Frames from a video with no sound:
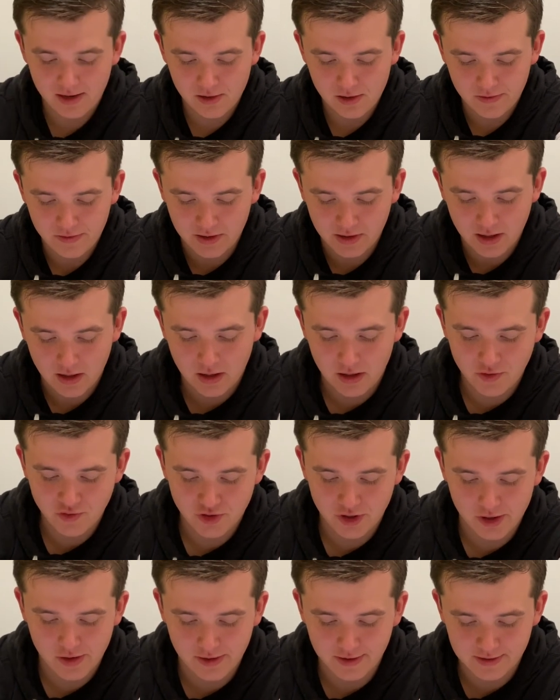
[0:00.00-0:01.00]
on the
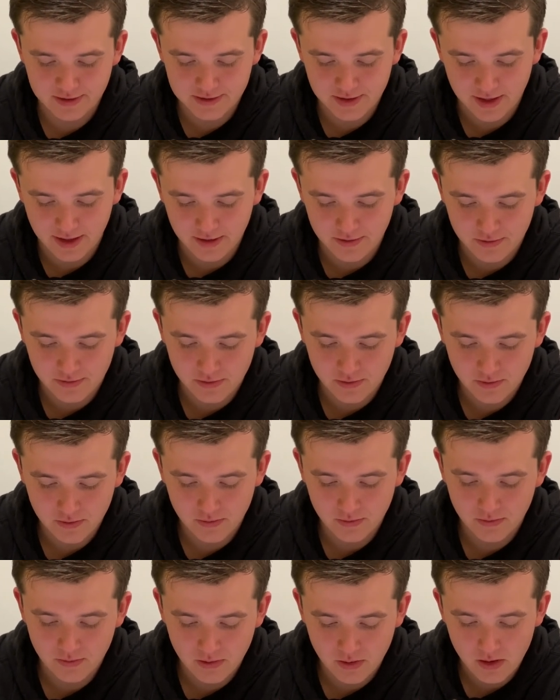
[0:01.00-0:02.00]
contrary, states
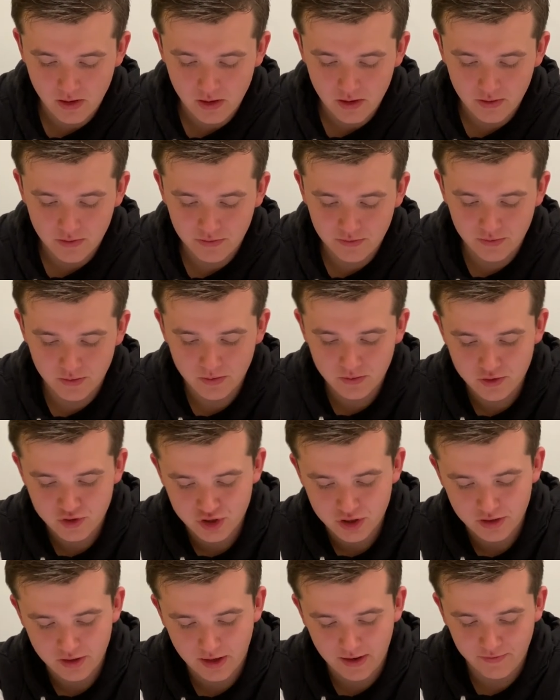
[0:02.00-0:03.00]
Students
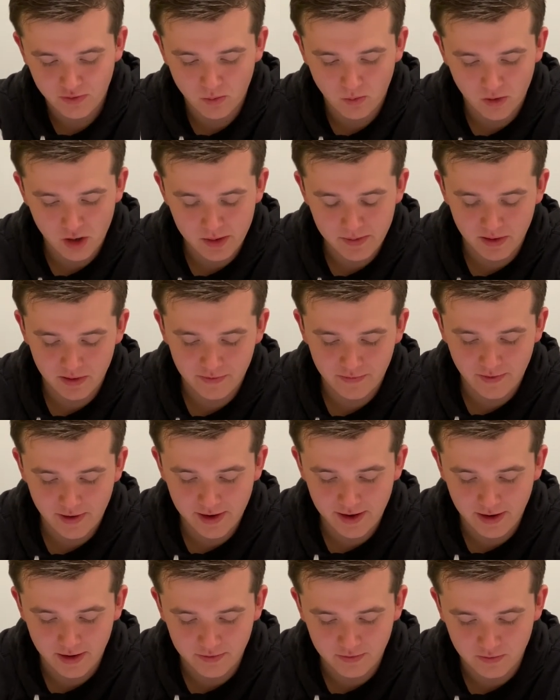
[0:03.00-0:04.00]
shouldn't have to worry about
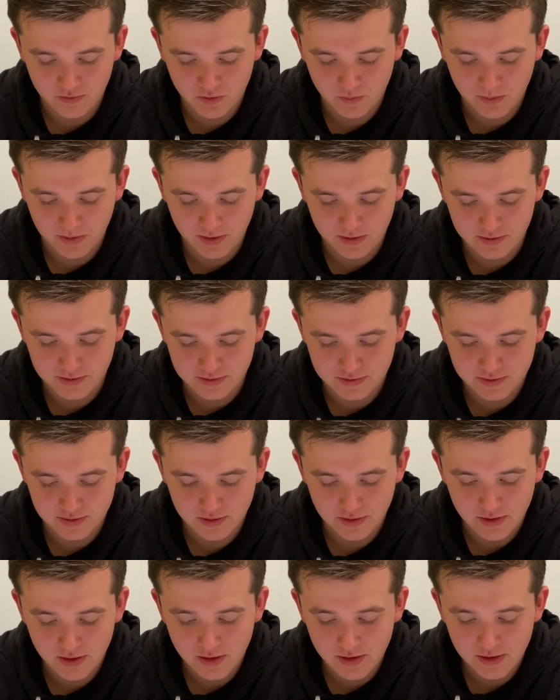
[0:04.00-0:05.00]
finances because
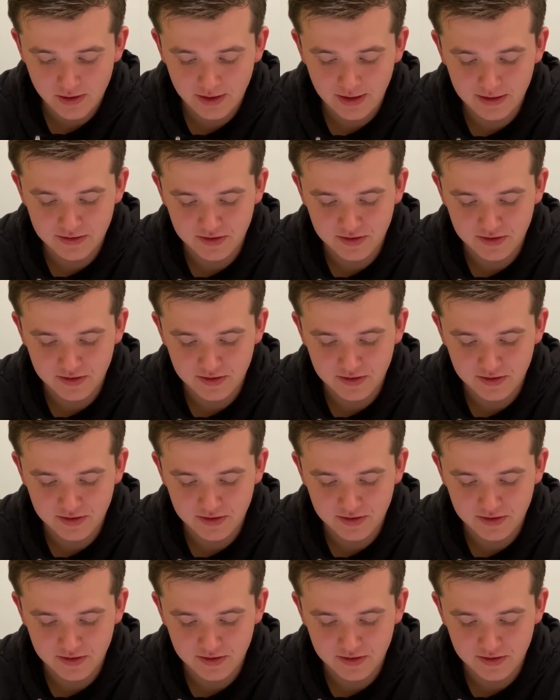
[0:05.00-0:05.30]
he's